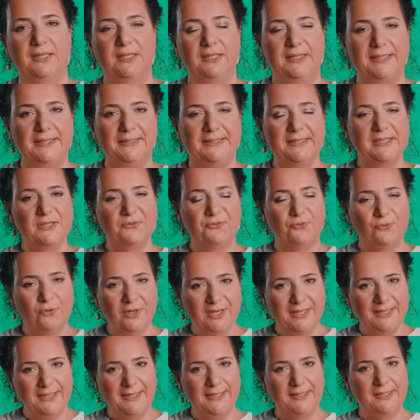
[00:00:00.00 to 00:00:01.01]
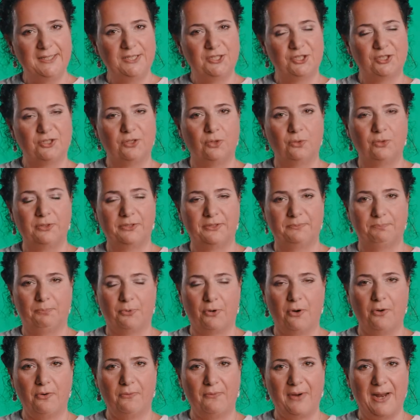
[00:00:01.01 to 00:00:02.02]
It is a fully English taught
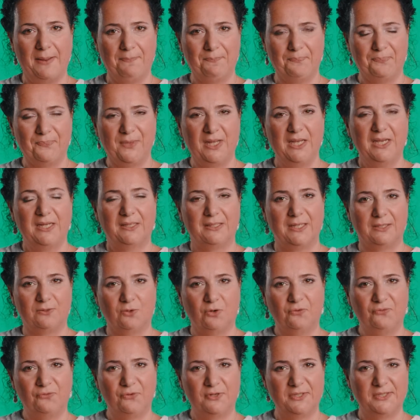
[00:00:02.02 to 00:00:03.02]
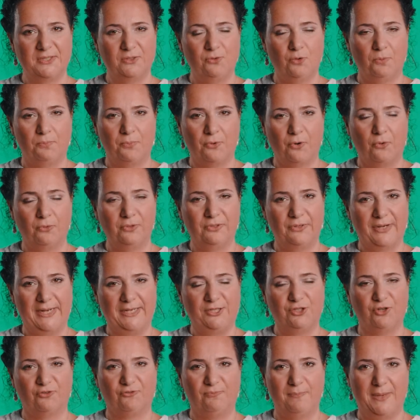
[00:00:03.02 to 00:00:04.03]
program that offers you a broad
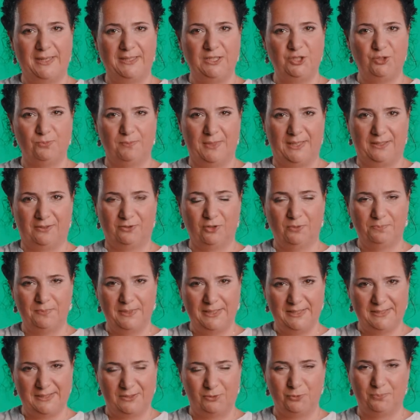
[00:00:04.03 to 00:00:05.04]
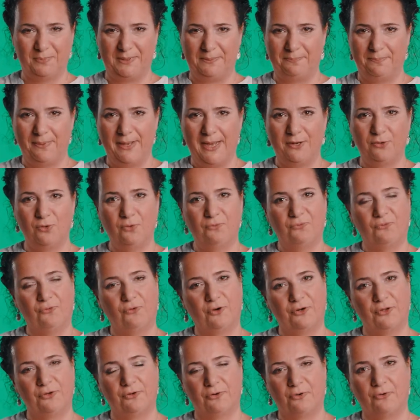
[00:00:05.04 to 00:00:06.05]
range of management topics to prepare you
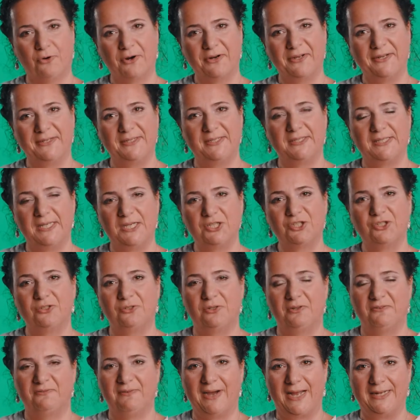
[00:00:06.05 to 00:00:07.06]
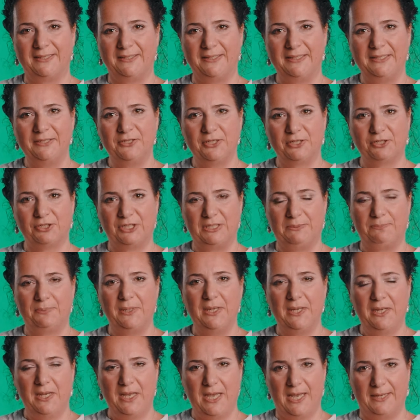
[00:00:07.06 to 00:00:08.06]
for your organizational wide leadership
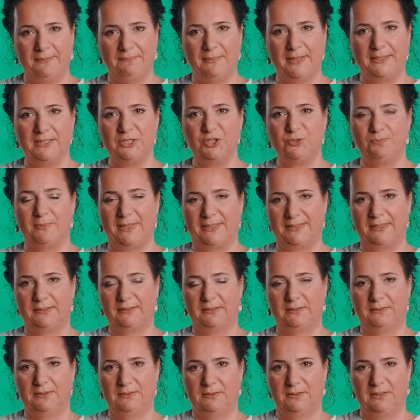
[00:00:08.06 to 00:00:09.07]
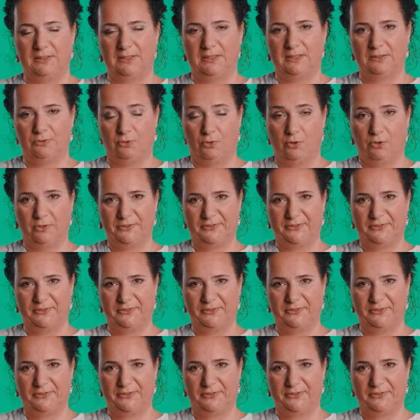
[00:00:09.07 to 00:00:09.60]
and management uh,